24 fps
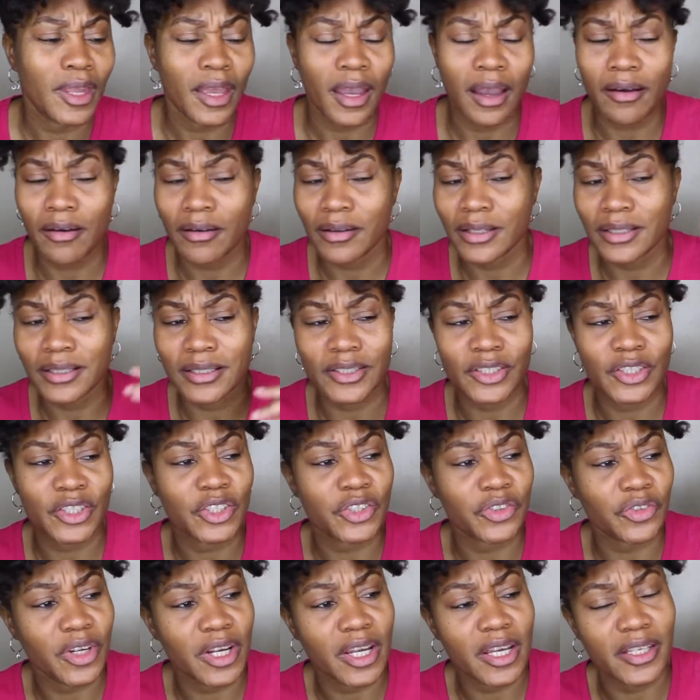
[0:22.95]
all of this
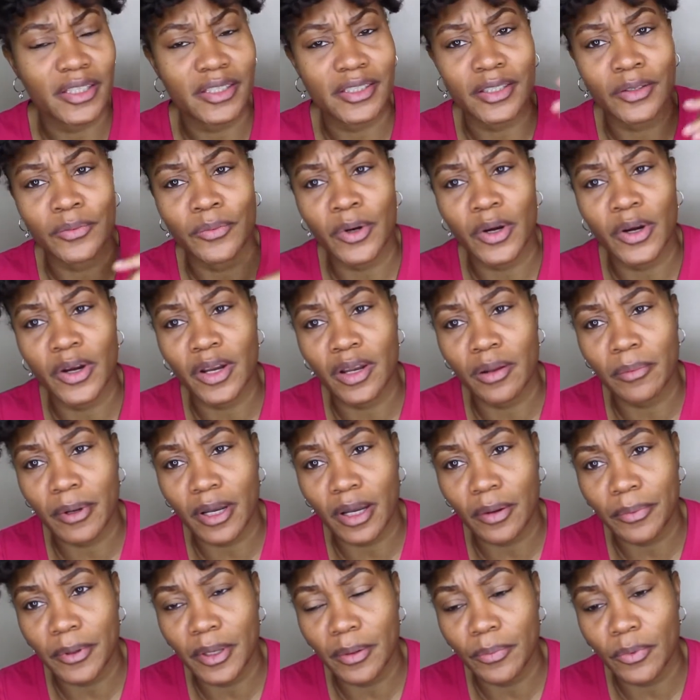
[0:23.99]
stress and worrying
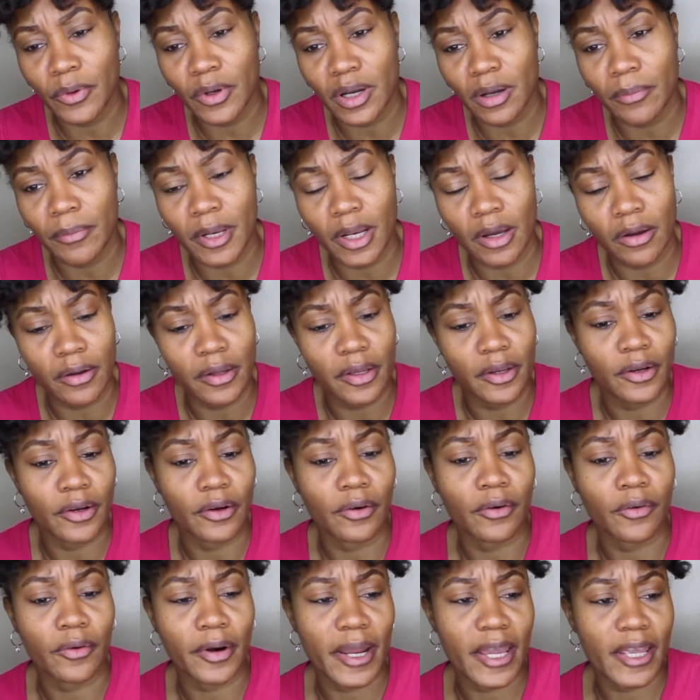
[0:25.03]
about people coming on here to
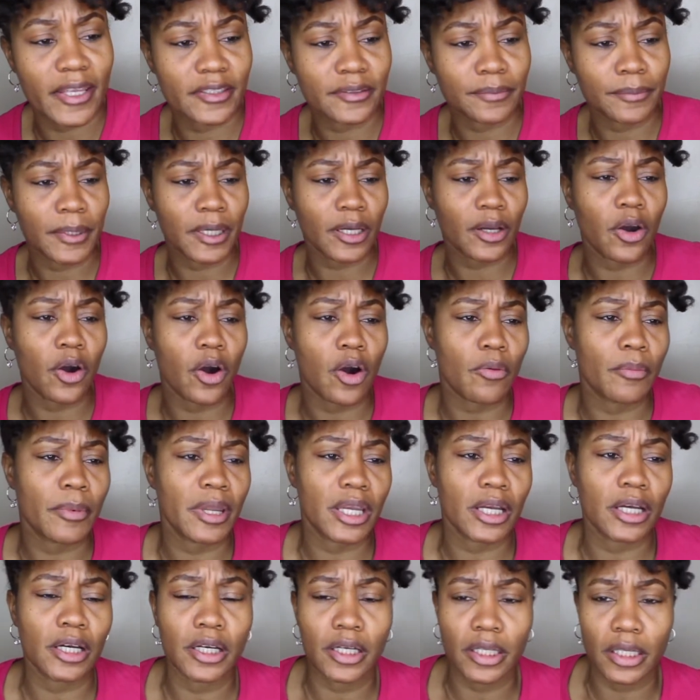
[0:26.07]
harass me and call
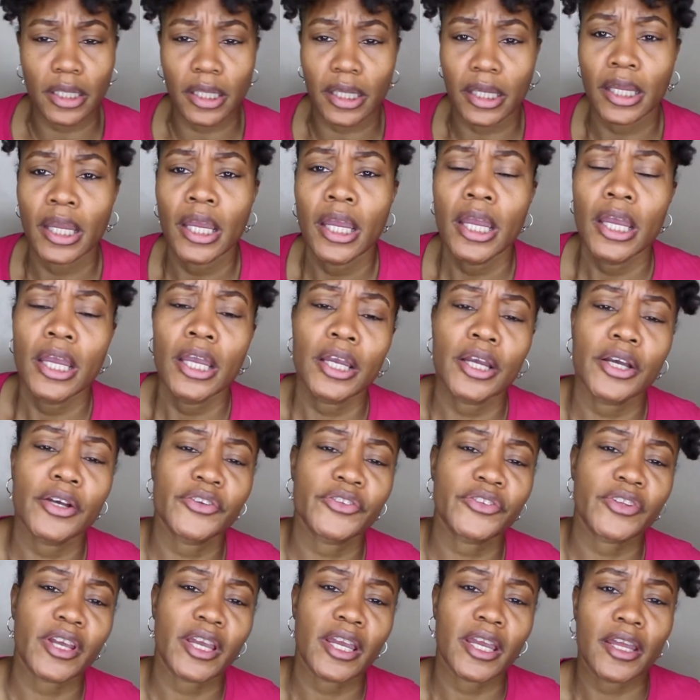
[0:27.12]
me ugly
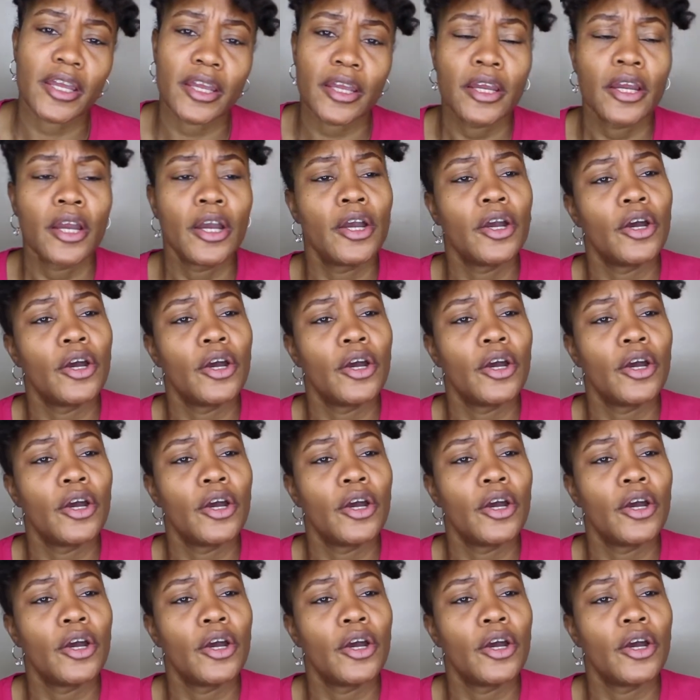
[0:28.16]
because they